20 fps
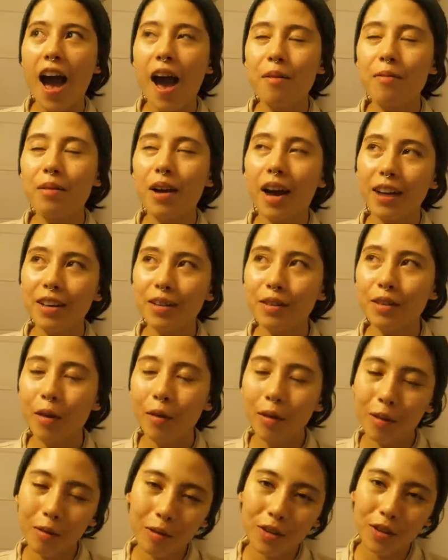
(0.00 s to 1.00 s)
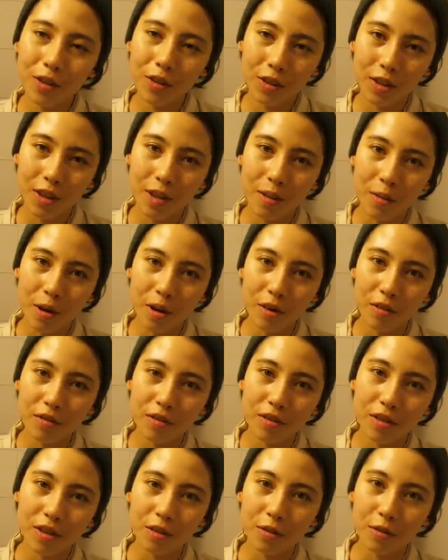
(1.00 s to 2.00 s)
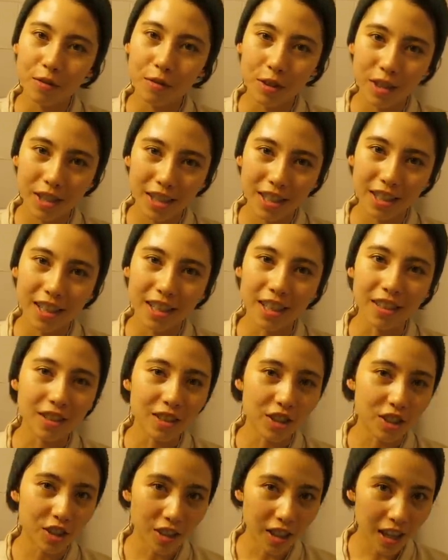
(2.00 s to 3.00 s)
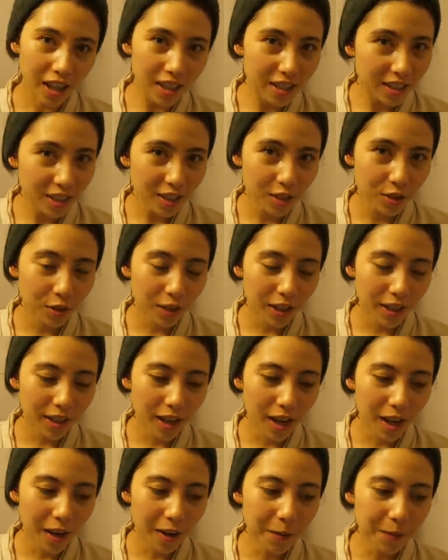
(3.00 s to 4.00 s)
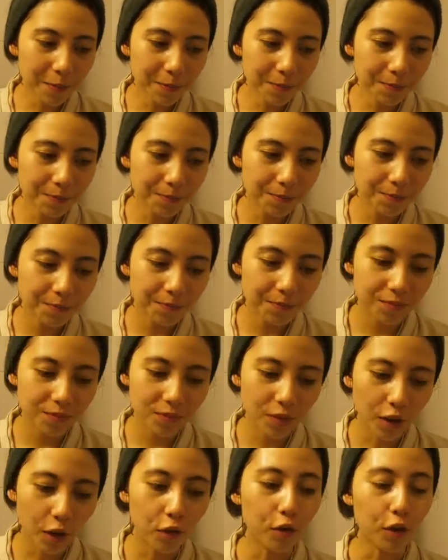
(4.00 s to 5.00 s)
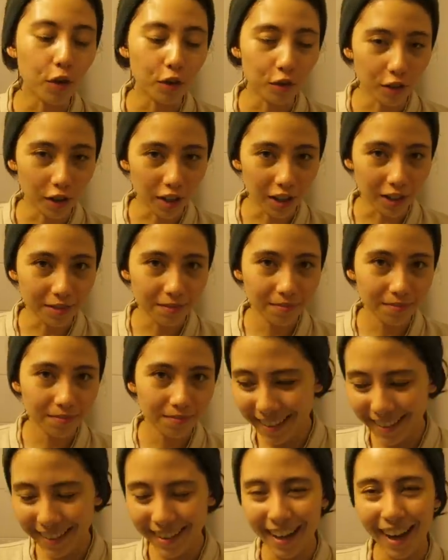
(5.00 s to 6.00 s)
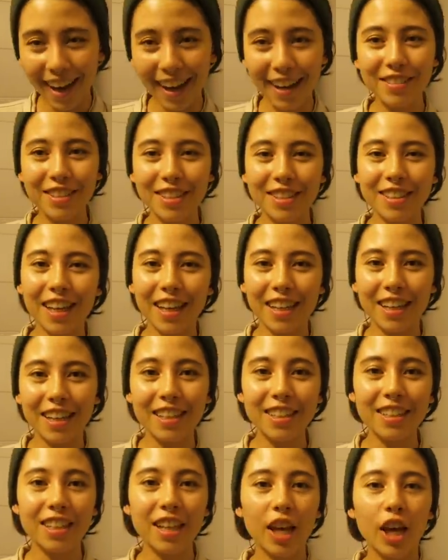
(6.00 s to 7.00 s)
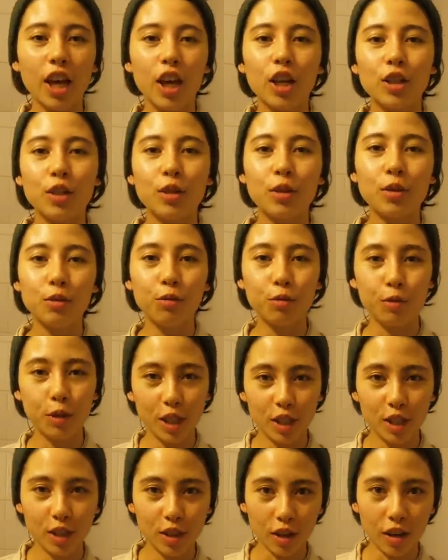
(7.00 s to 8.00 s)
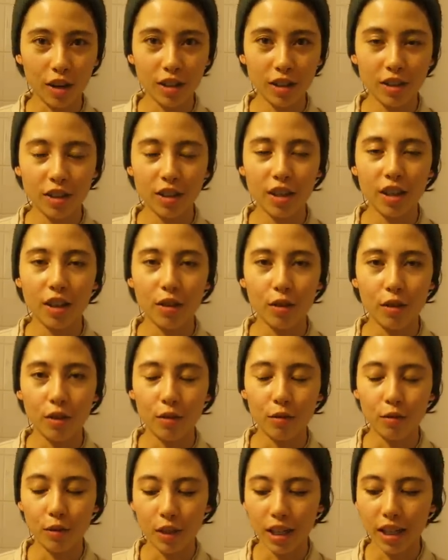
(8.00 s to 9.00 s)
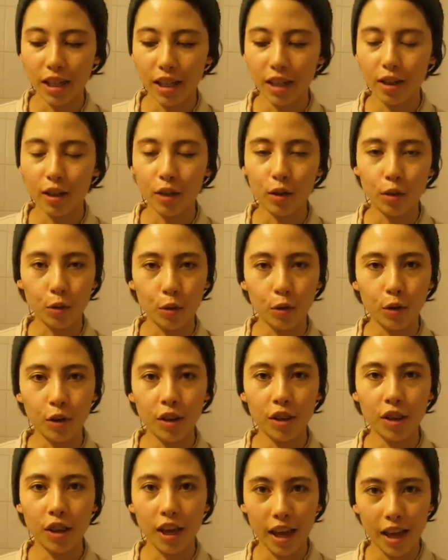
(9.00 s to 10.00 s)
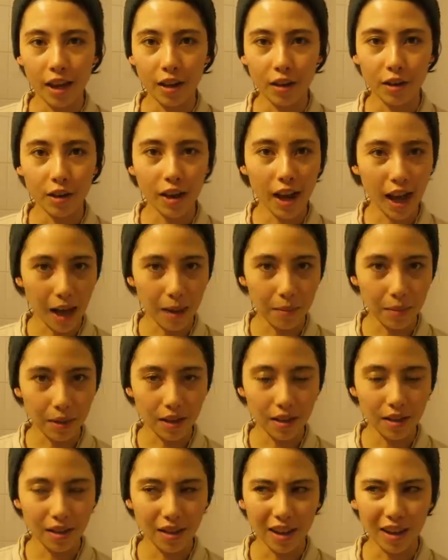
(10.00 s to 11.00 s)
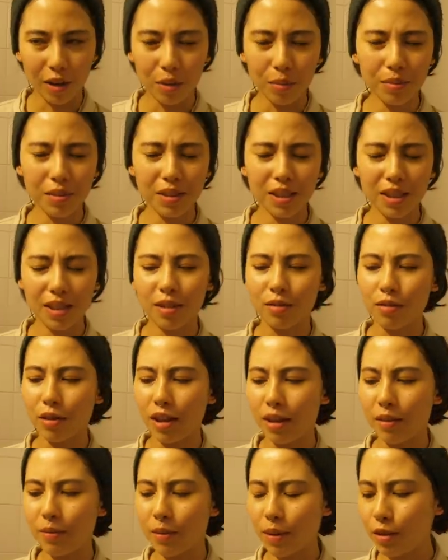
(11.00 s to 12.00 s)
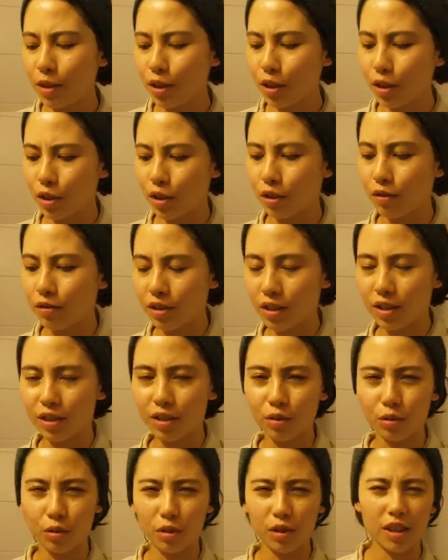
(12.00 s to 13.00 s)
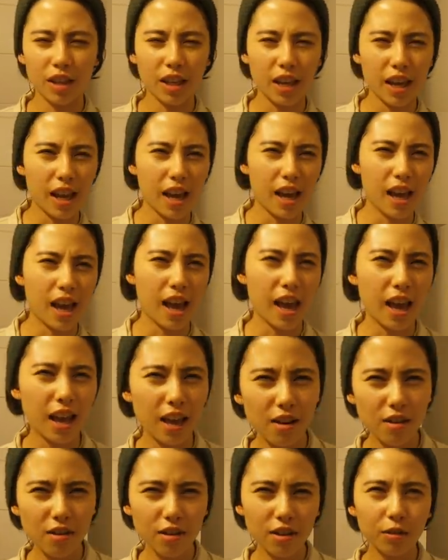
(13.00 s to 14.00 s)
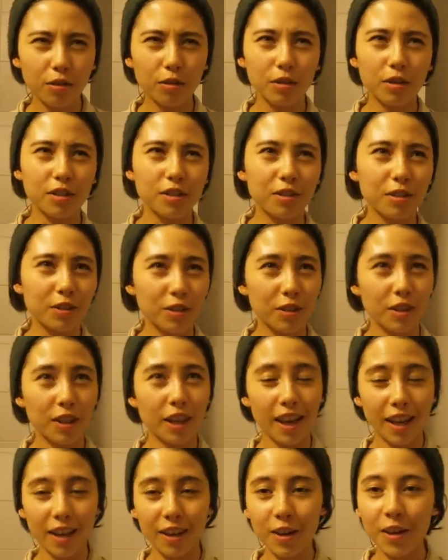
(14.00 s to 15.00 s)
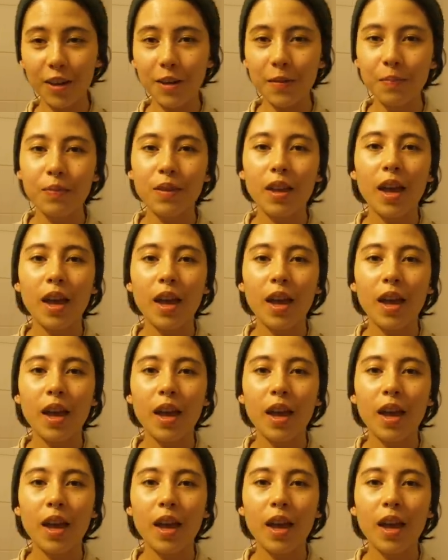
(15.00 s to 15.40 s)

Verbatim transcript: I'm kind of going with a theme of reading English classics right now for fun. I've decided to restart reading Northanger Abbey. I hope I'm saying it right. I'm never sure if it's North Hanger or Northanger.